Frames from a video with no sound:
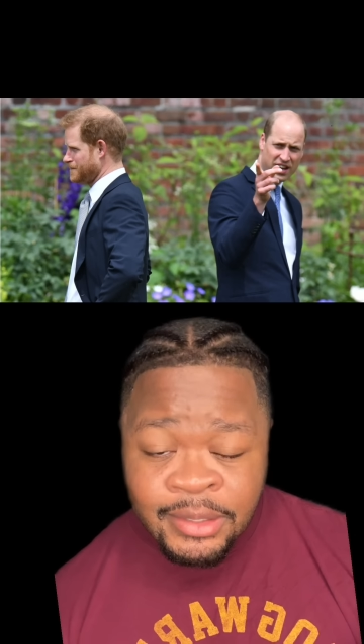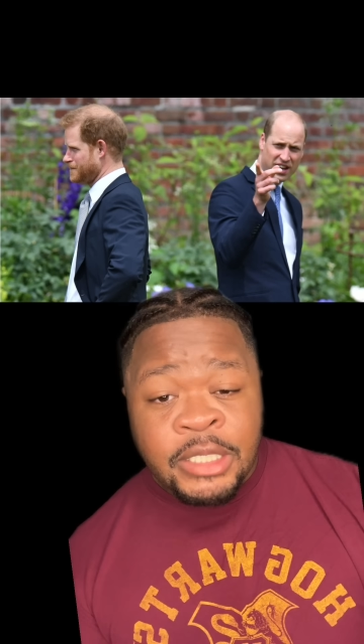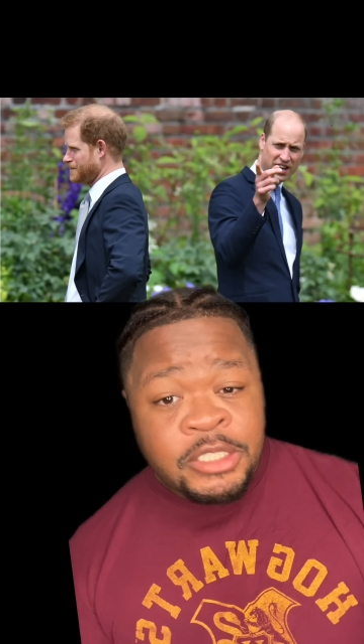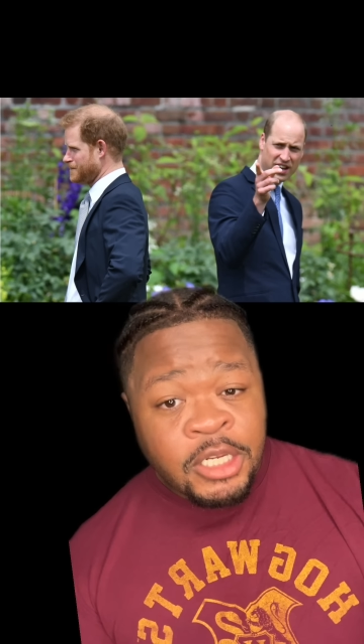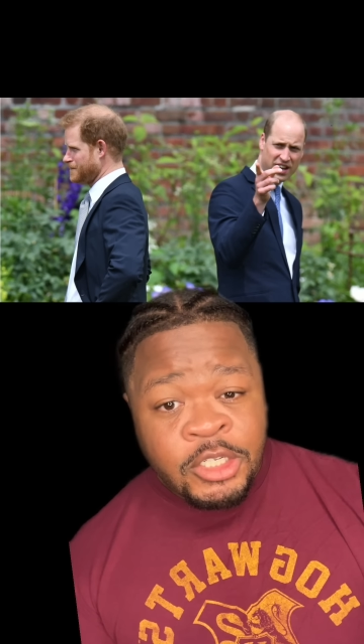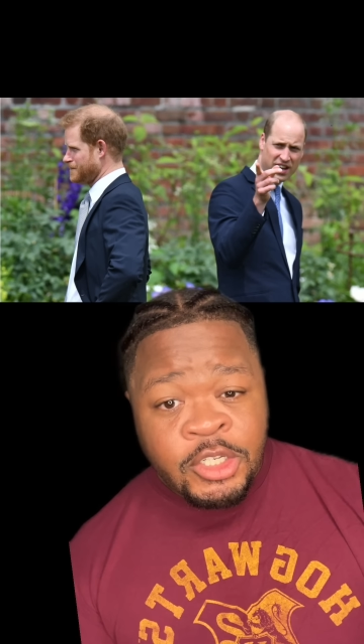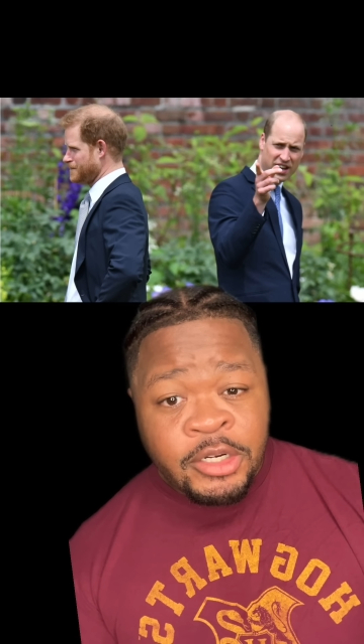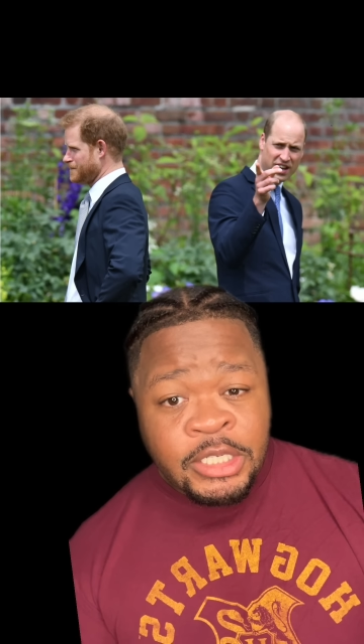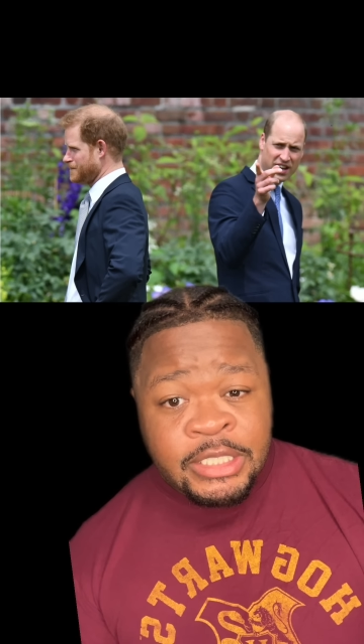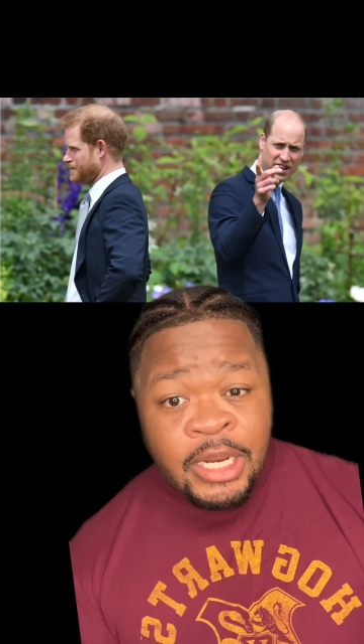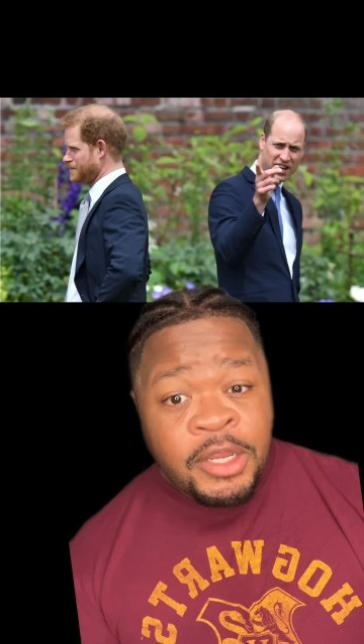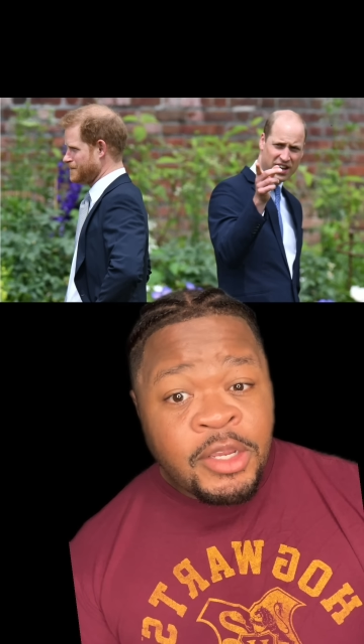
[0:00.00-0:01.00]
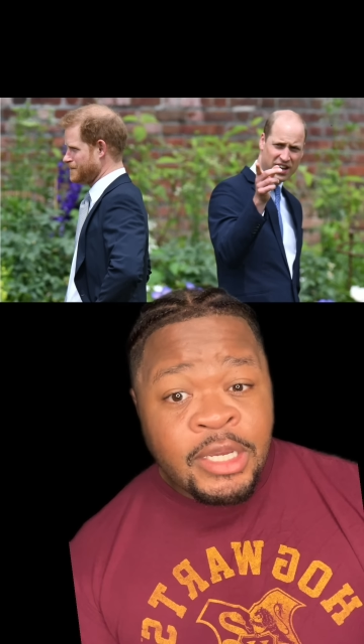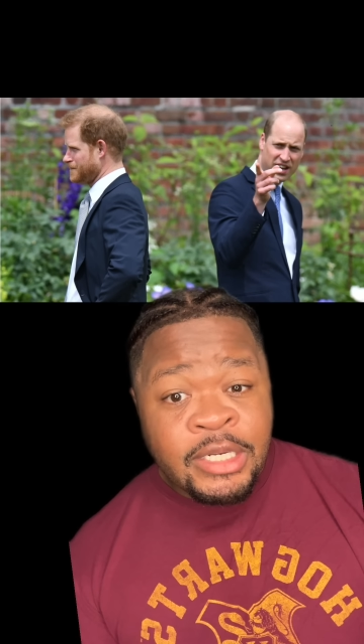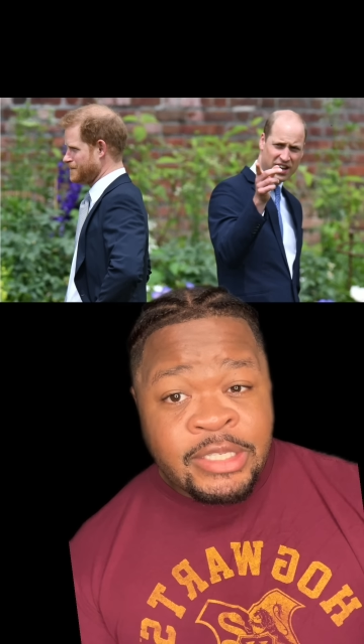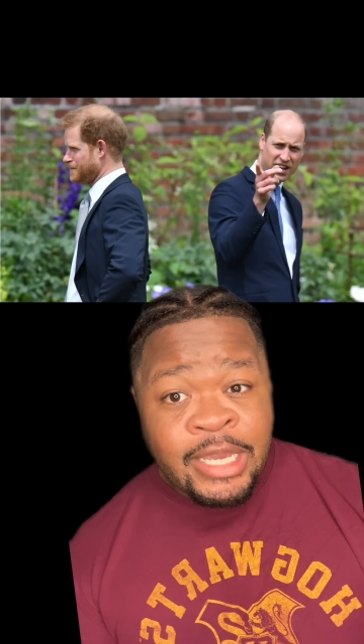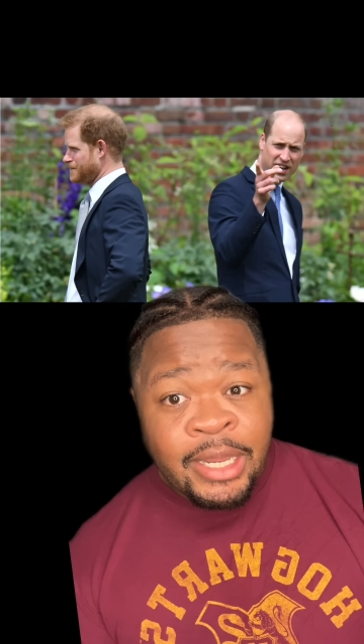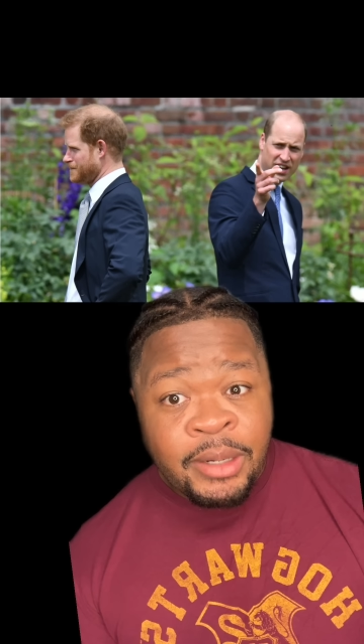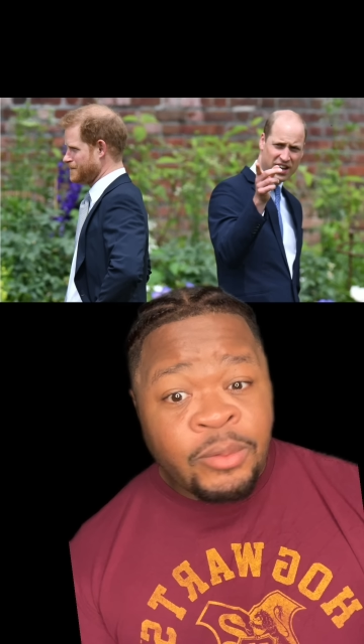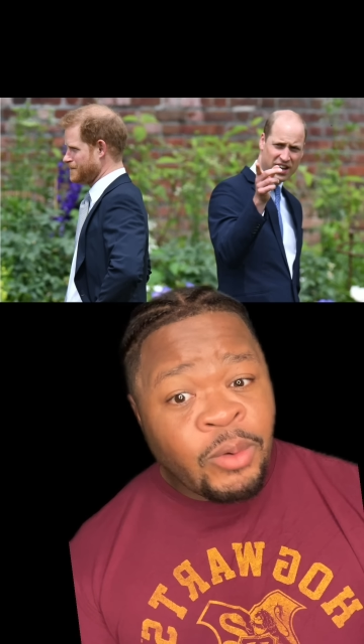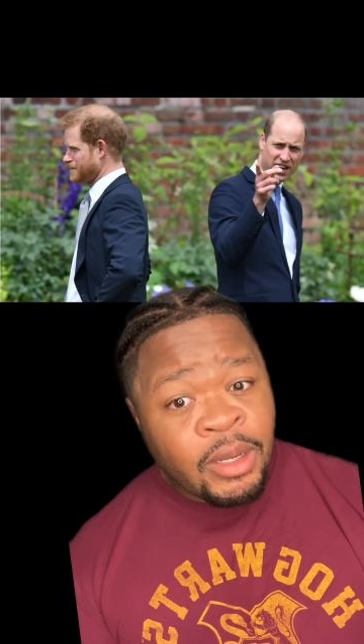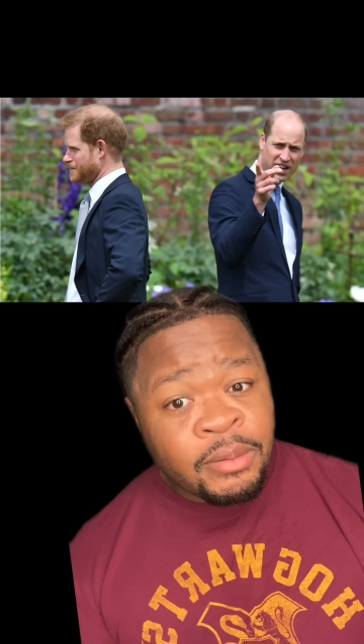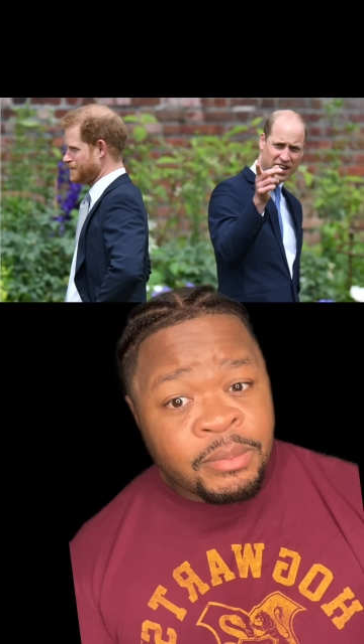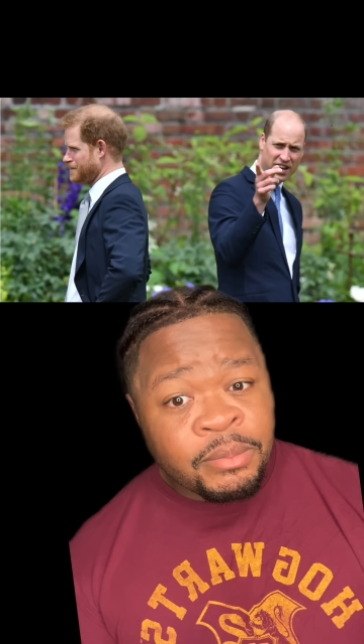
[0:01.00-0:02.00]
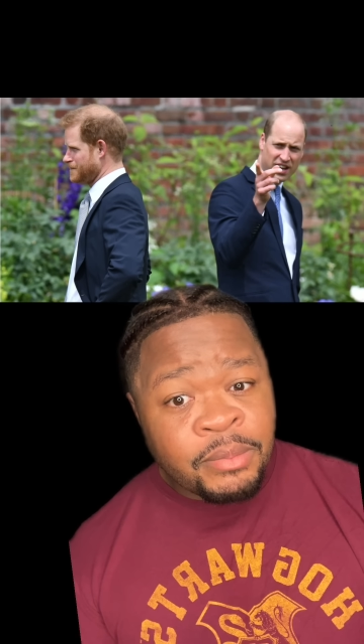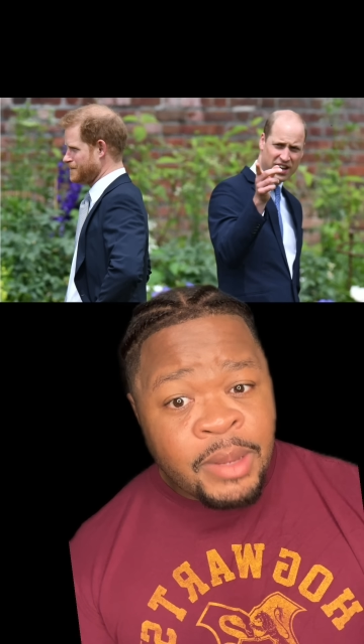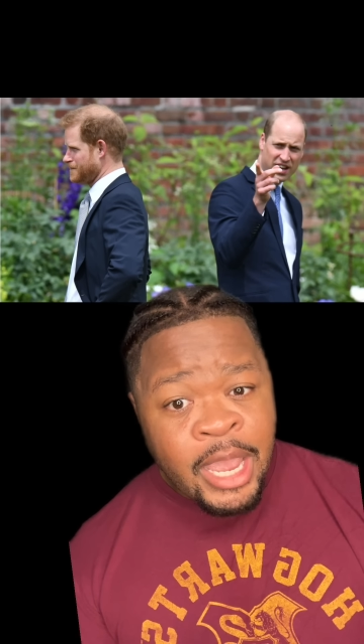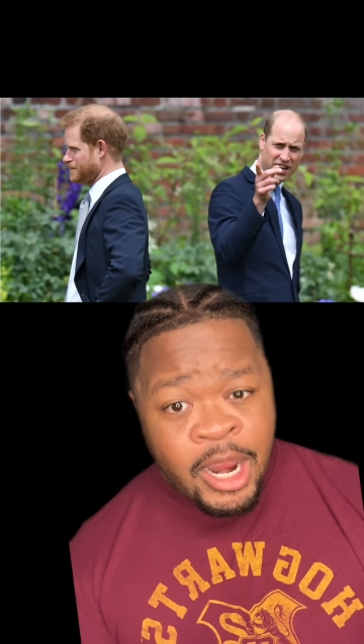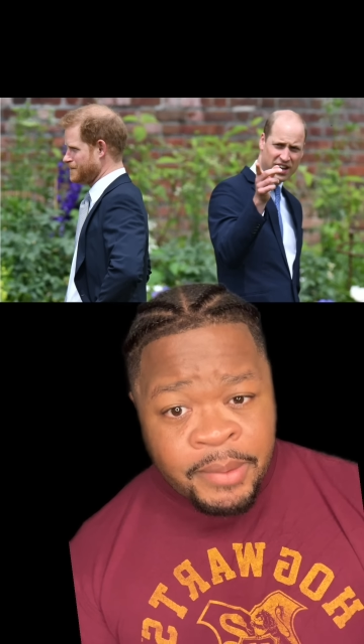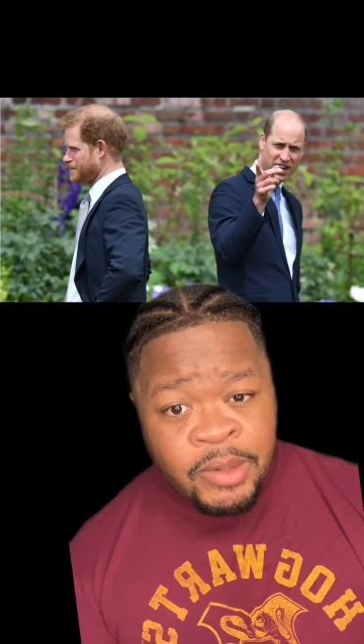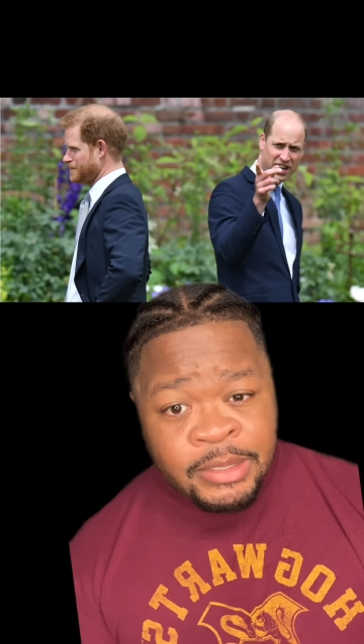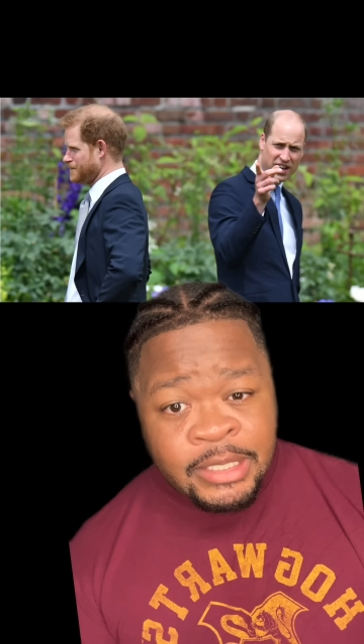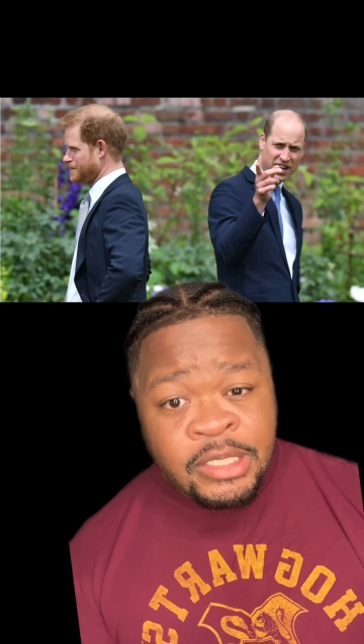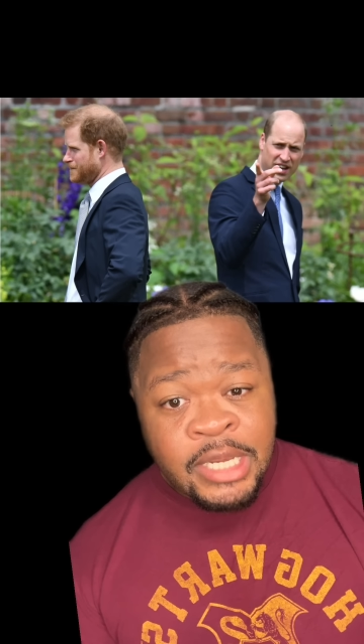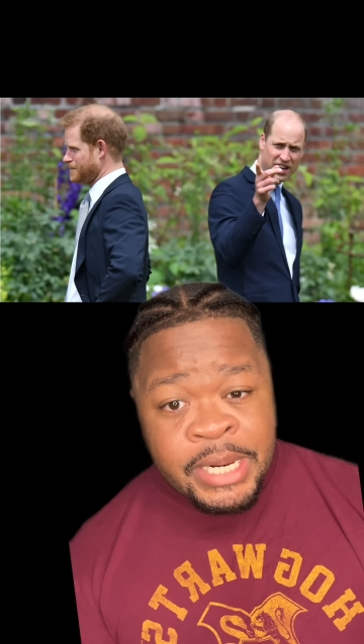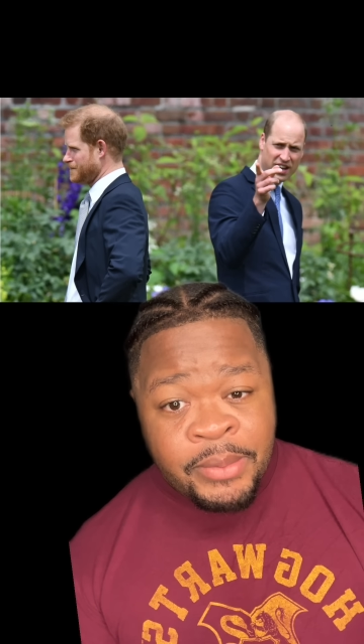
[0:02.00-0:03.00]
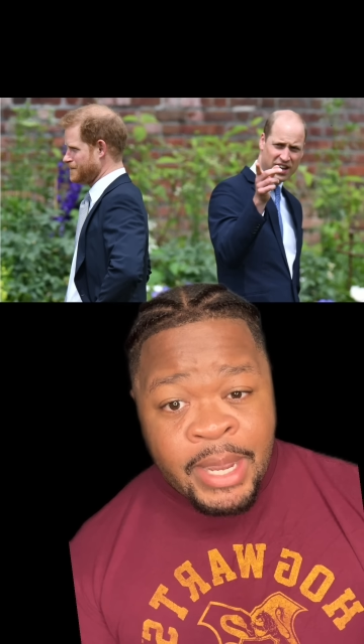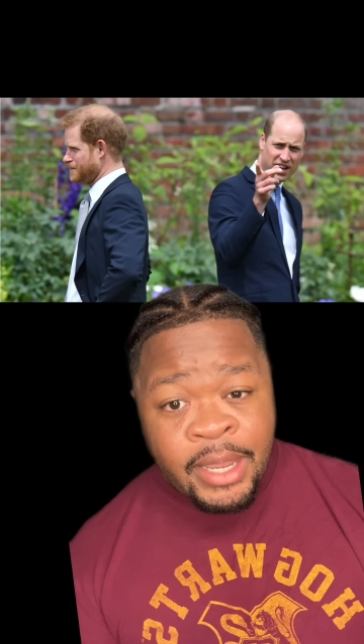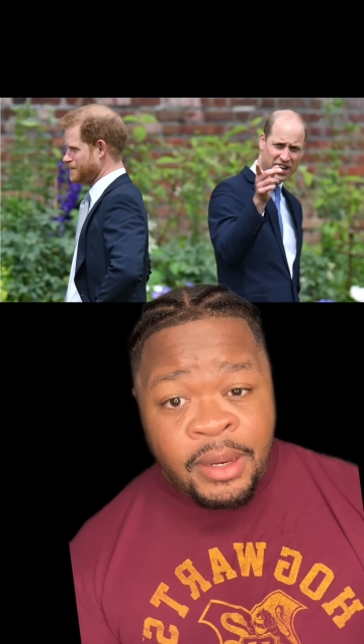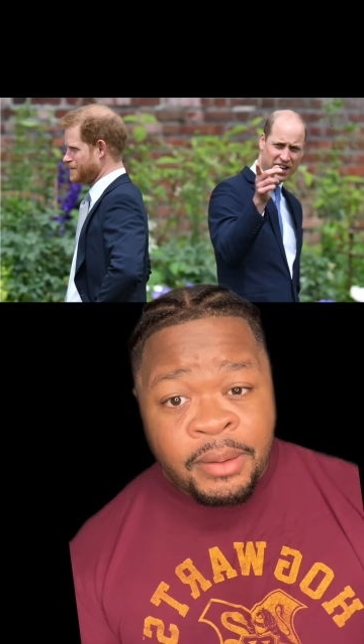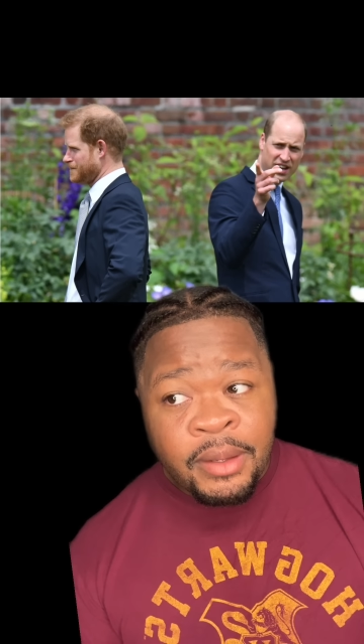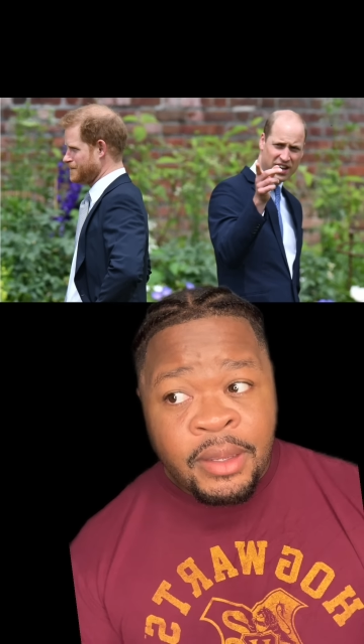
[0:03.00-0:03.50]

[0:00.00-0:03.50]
And to a certain extent, you could have said, well, Harry was the same way.